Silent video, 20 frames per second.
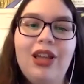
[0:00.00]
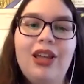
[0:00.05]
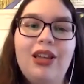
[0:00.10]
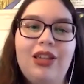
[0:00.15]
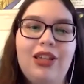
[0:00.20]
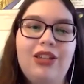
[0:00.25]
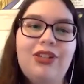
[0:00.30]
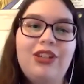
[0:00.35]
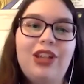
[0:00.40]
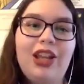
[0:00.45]

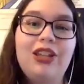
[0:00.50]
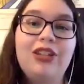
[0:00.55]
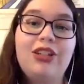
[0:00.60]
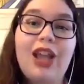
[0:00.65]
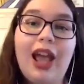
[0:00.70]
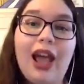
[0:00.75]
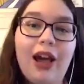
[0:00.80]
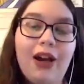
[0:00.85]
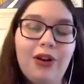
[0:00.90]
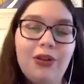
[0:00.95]
can change
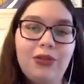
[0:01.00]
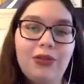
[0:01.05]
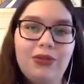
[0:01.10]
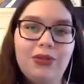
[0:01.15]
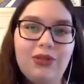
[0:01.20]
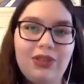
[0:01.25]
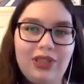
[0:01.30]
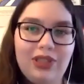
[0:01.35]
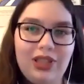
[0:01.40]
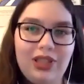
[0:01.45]

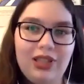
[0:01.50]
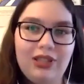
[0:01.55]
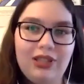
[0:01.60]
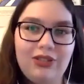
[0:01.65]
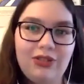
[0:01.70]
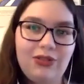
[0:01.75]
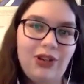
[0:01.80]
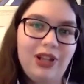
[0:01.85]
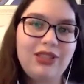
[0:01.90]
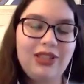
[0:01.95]
how the
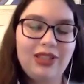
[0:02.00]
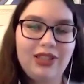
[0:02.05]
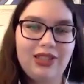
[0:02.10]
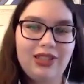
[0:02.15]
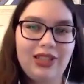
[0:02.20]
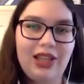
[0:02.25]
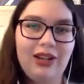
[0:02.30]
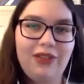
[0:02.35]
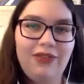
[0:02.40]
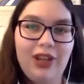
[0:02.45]
stresses
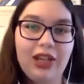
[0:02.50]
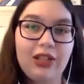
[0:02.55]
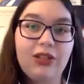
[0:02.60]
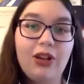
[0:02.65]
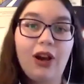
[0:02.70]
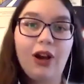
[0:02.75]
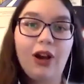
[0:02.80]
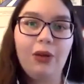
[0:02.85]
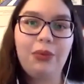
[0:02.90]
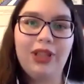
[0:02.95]
that affect
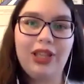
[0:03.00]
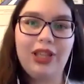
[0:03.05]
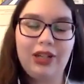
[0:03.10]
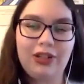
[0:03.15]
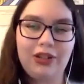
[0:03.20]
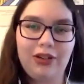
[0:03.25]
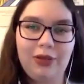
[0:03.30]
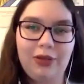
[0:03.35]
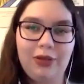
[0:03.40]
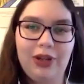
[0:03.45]
all
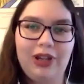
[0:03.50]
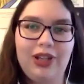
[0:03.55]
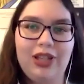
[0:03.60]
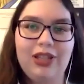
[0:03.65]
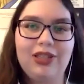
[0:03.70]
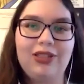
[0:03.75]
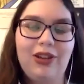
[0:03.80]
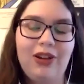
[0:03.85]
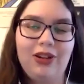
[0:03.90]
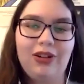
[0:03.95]
planetary
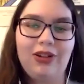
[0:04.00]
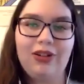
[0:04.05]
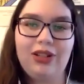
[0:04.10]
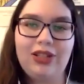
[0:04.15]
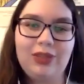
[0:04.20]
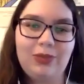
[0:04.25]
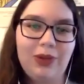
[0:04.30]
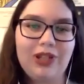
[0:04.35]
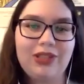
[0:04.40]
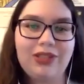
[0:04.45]
bodies are
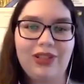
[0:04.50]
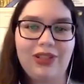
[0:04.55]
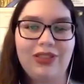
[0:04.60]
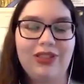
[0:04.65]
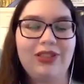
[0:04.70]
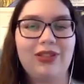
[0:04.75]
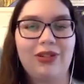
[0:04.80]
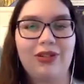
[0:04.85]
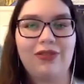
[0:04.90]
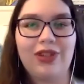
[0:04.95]
expressed on
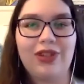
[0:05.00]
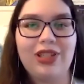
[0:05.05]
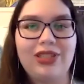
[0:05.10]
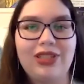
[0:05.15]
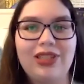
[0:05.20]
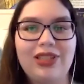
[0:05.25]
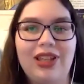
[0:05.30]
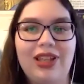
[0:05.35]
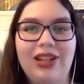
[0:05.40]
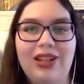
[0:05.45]
the surface. And